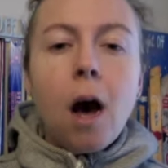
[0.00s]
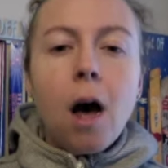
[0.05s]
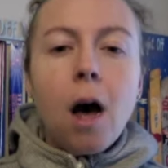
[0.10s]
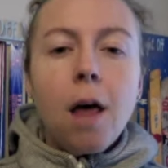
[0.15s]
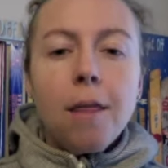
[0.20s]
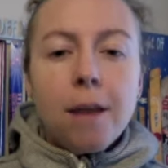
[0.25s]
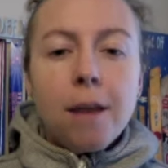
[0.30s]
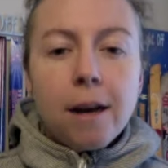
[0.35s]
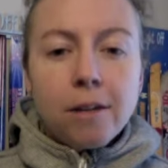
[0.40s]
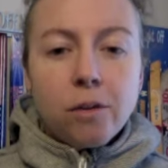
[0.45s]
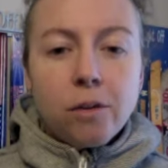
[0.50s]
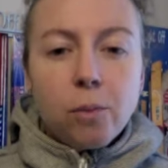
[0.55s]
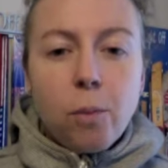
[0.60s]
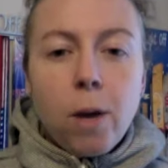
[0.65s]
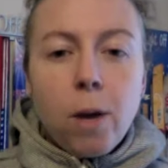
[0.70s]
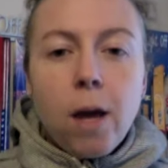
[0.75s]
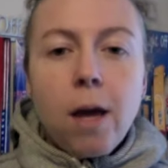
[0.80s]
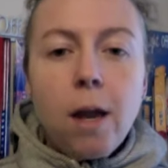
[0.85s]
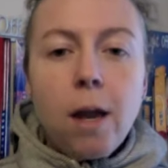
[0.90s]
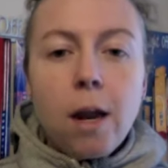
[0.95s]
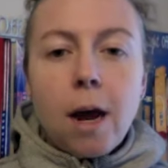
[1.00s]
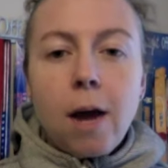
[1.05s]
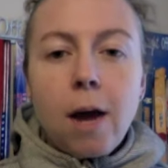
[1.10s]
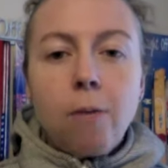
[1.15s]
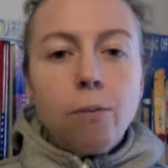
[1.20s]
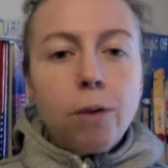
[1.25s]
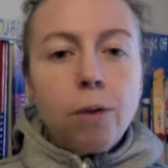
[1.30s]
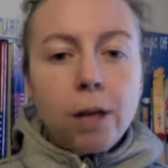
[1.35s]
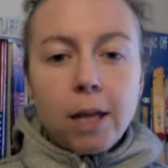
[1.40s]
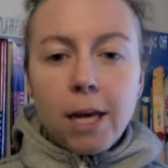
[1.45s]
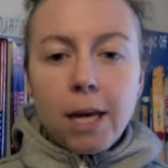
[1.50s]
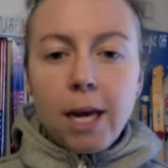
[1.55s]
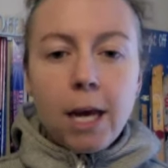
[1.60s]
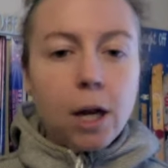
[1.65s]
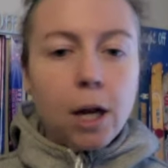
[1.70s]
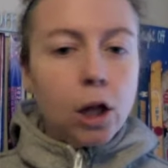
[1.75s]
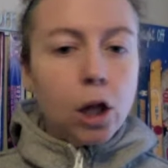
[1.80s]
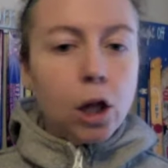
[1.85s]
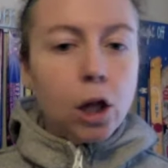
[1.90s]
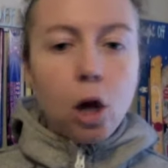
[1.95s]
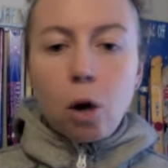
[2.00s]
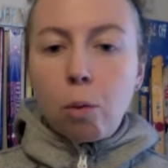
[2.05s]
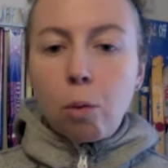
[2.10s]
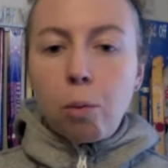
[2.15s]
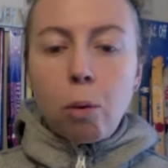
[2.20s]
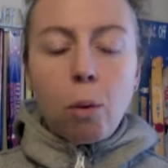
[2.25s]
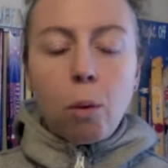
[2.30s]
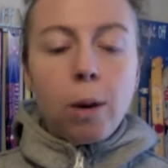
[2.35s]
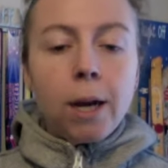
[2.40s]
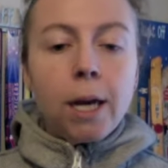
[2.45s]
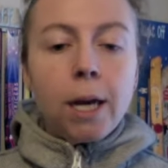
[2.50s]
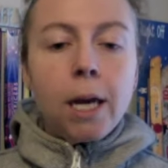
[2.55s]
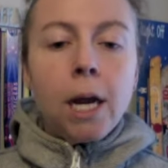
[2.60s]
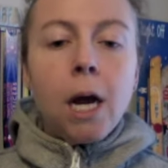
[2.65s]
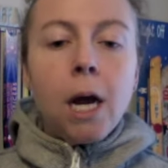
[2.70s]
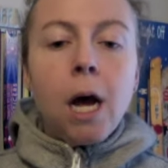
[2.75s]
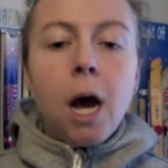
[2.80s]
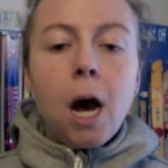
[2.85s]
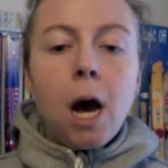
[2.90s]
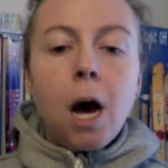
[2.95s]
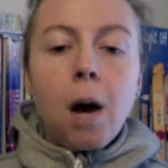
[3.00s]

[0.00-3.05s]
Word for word: Uh, that's when I really hit a low point,